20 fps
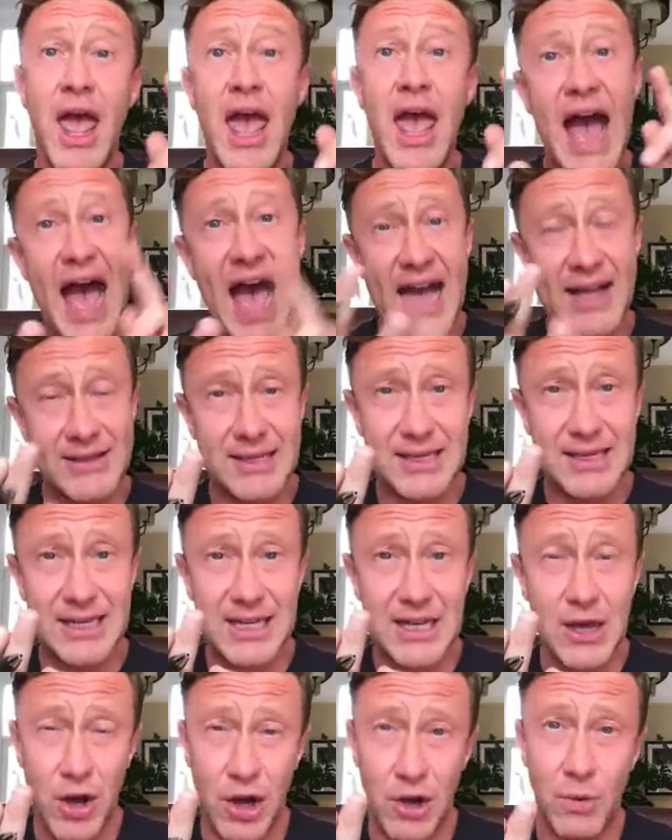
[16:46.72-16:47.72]
at Siddy
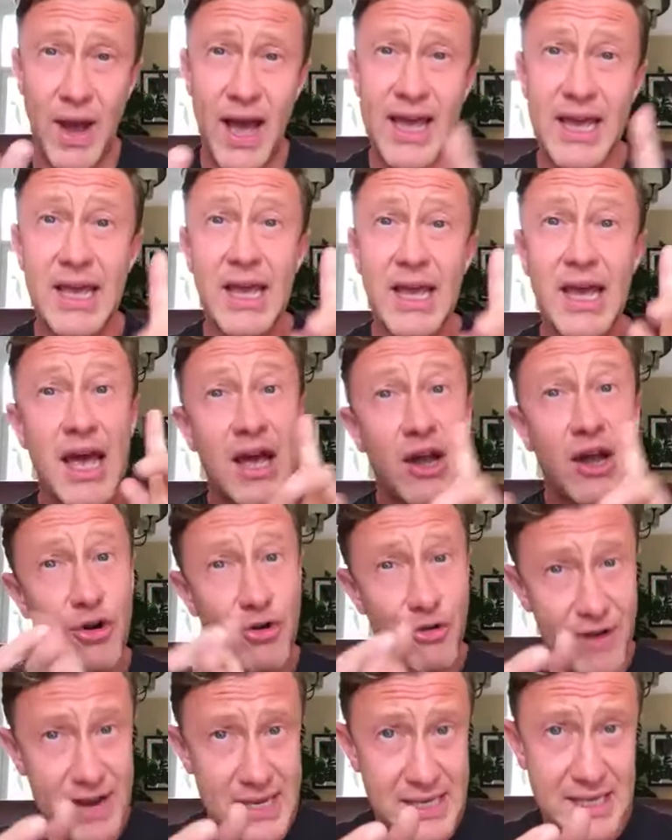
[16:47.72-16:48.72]
Holloway,
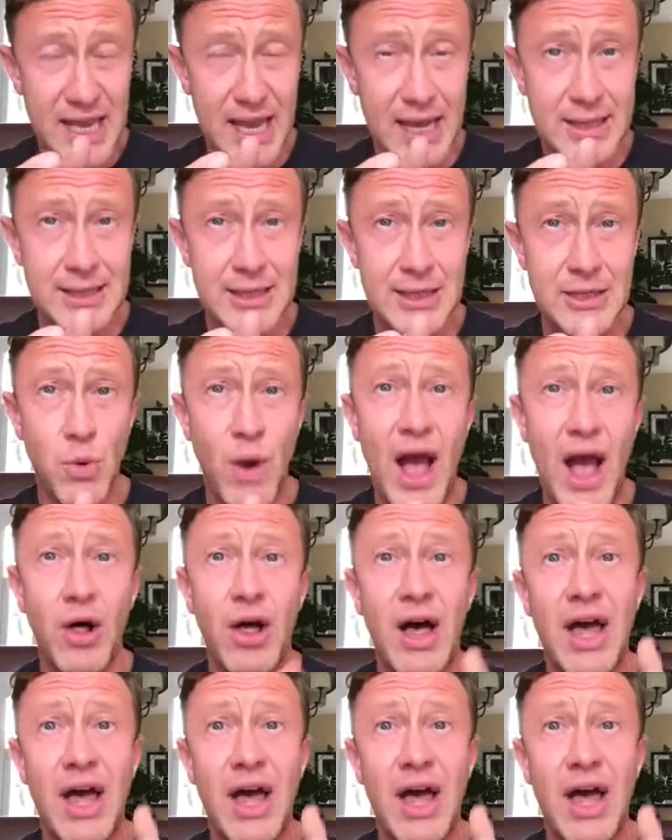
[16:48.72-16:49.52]
Chris Nix as well,